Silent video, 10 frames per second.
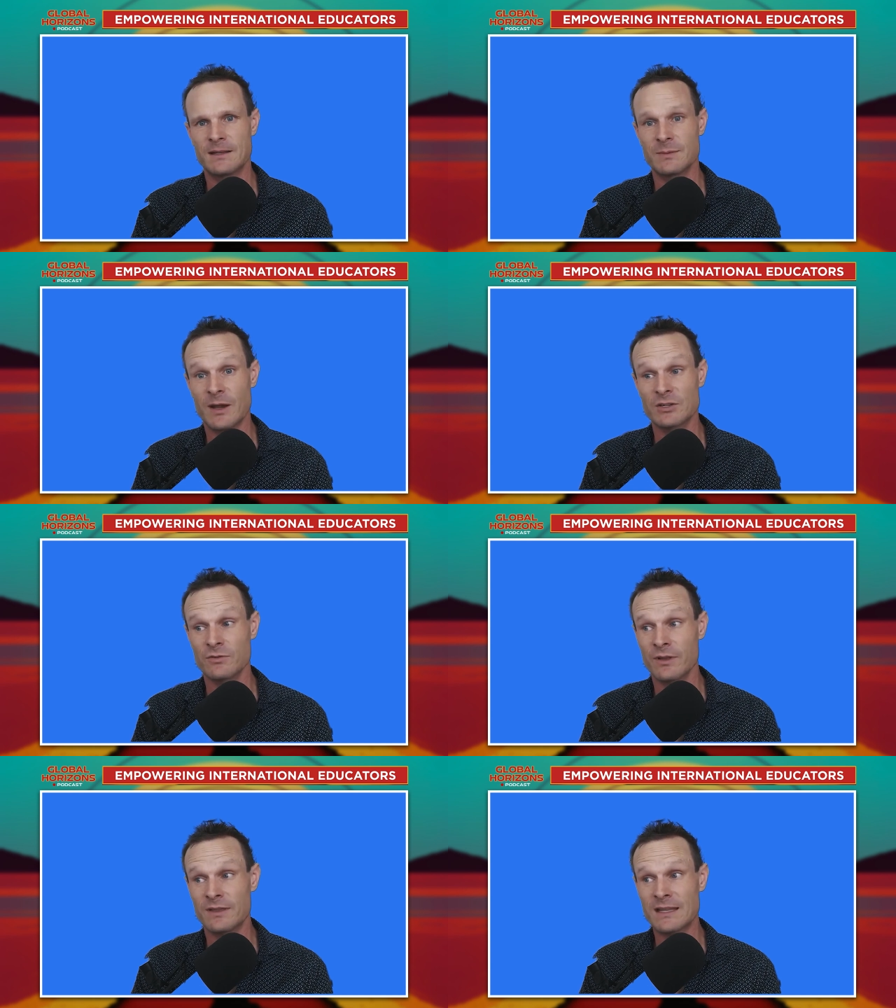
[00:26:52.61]
to make
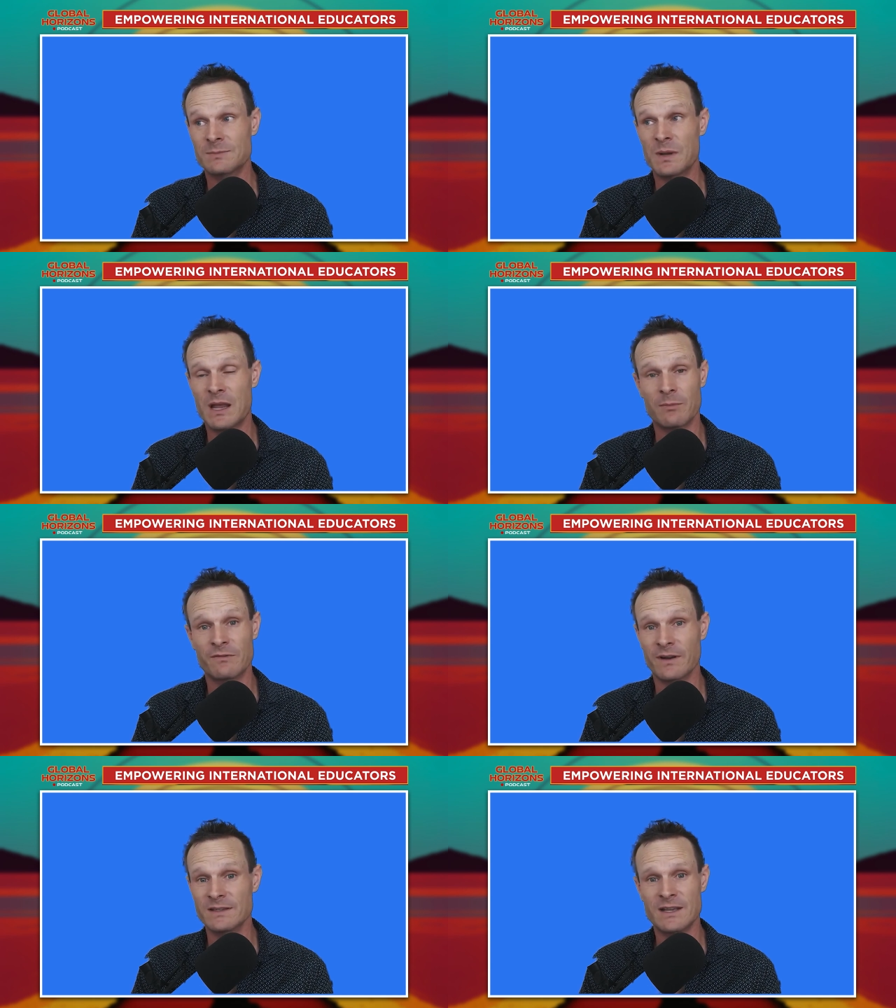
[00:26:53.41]
sure that that's becoming
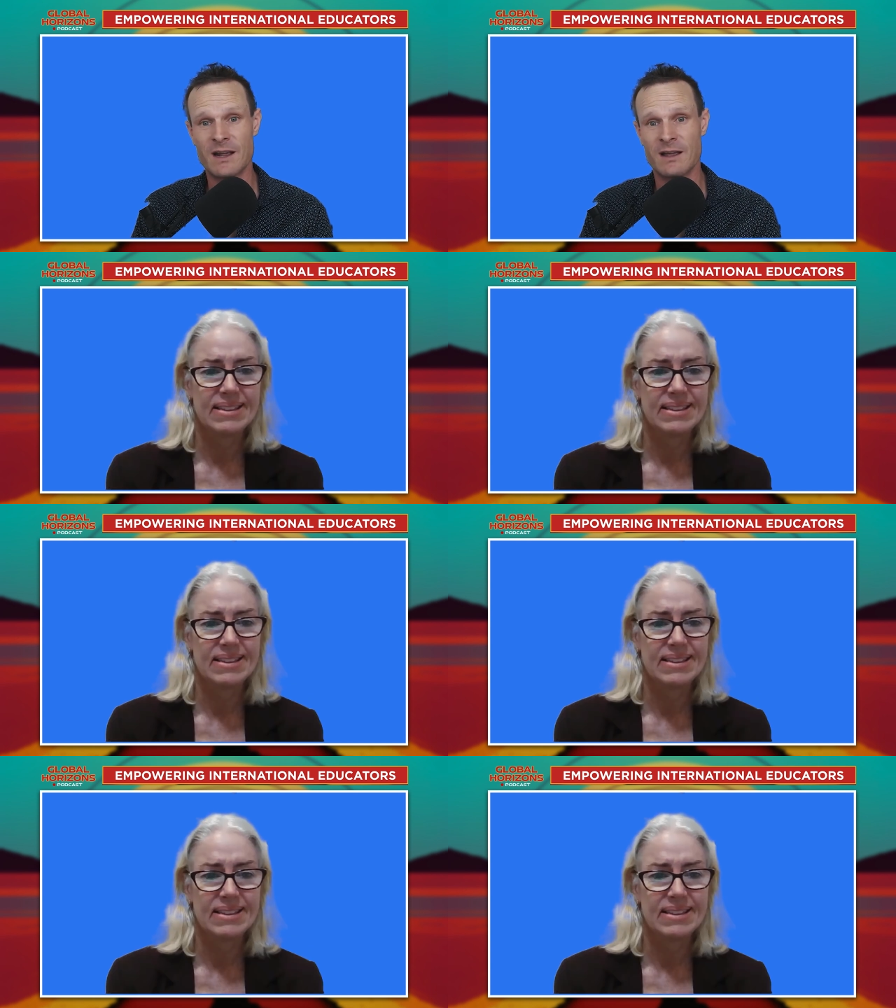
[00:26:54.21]
front and center.